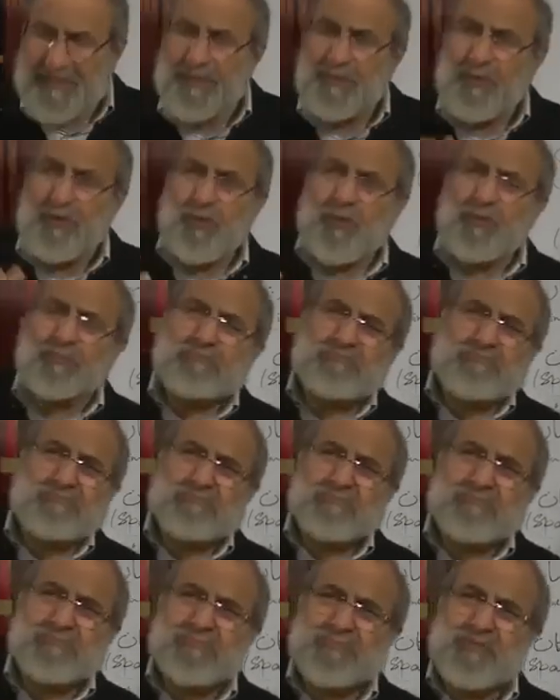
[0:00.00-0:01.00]

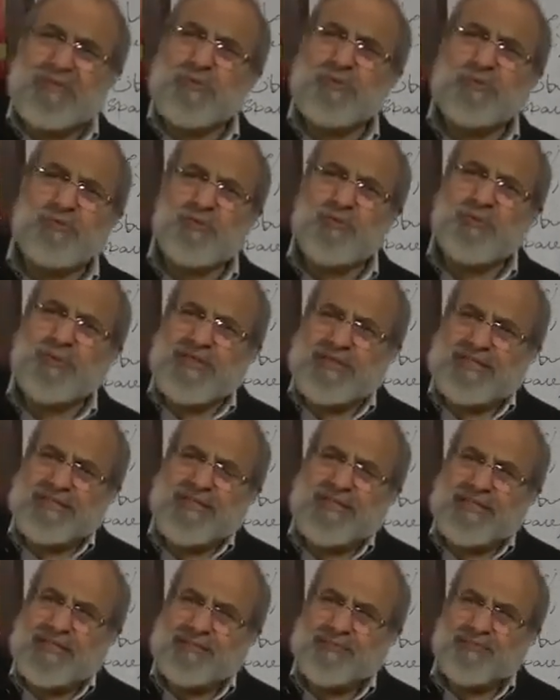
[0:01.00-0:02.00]
there used to be a
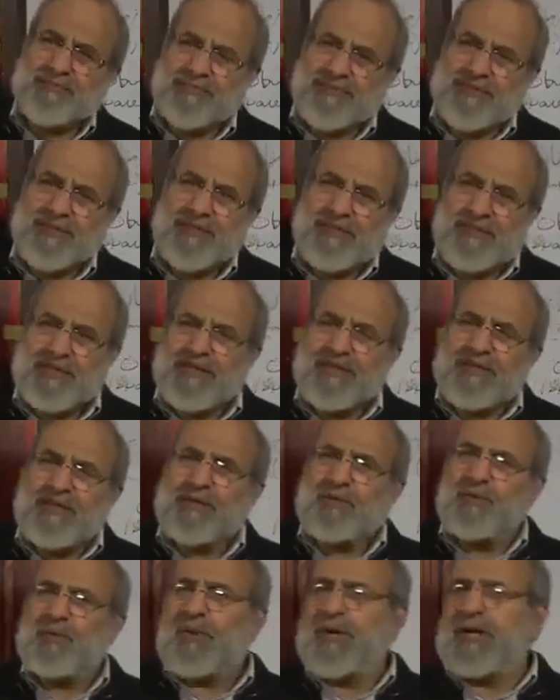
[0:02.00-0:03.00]
time
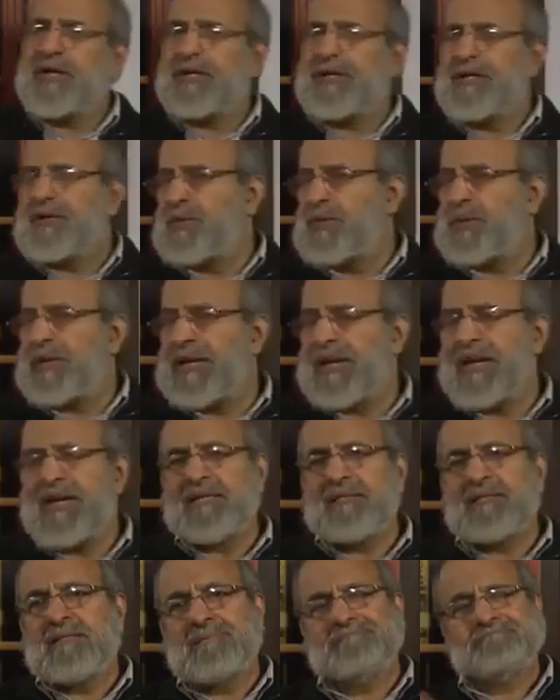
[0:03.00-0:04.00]
when we
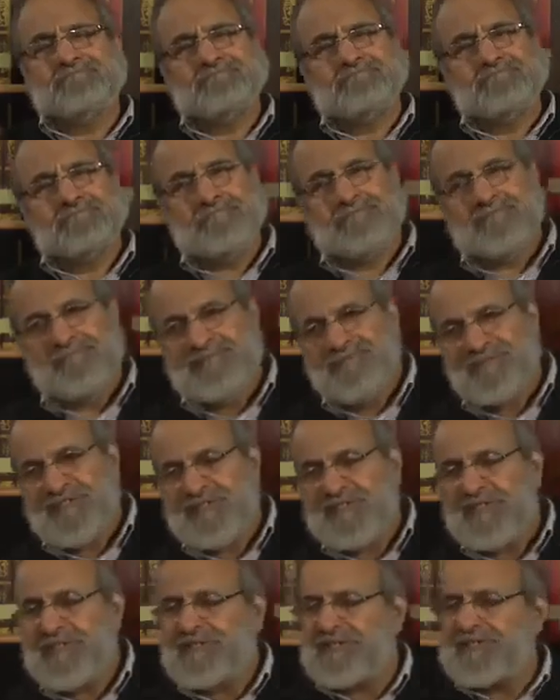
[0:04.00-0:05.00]
had the
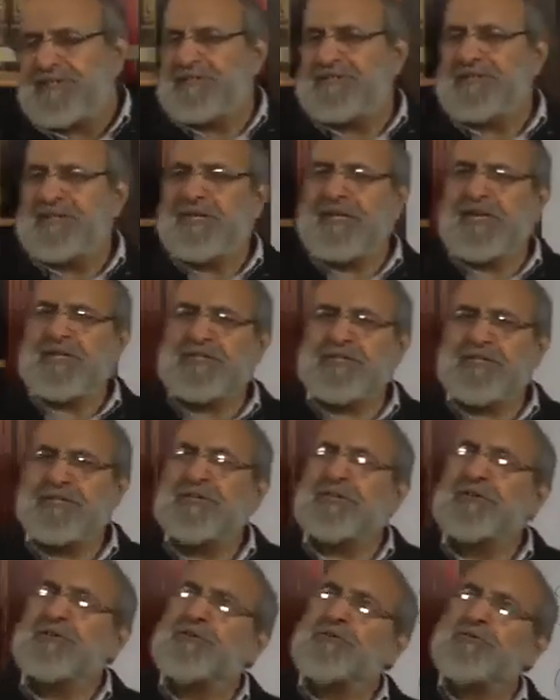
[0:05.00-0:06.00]
facility, the
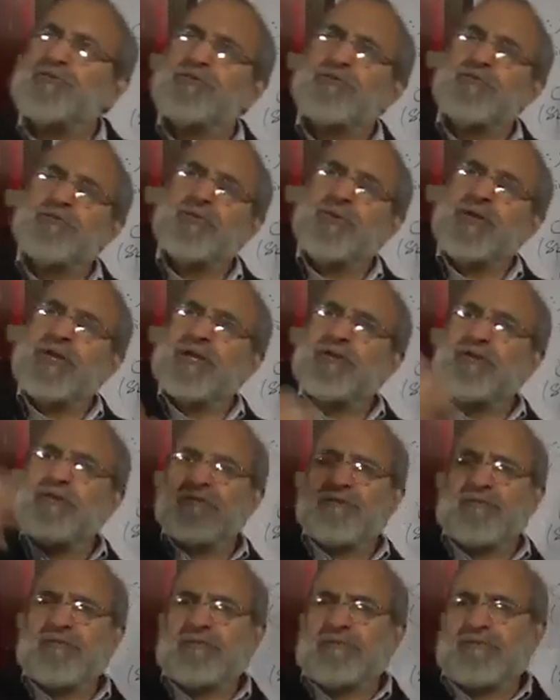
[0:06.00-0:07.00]
luxury of going
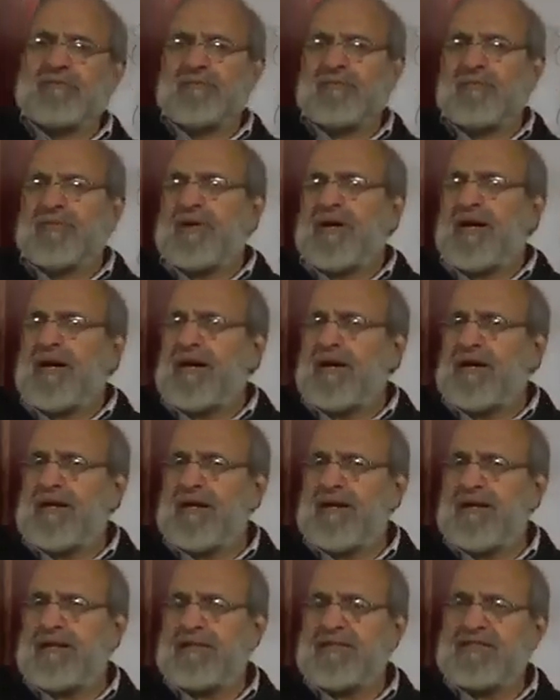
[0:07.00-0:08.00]

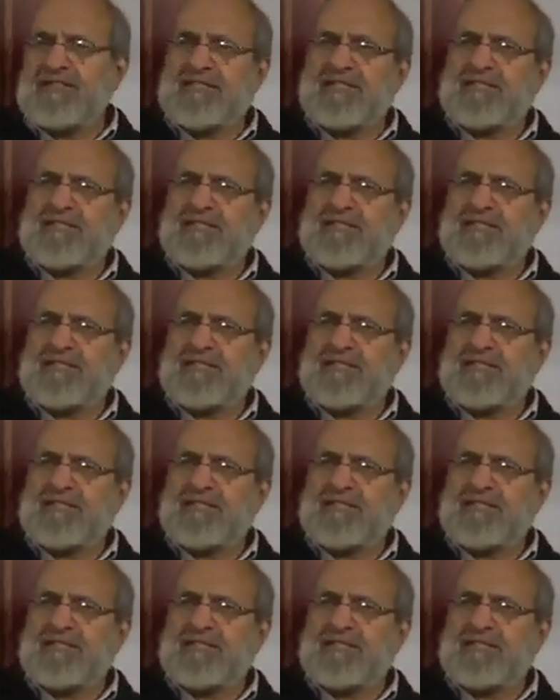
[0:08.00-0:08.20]
high in the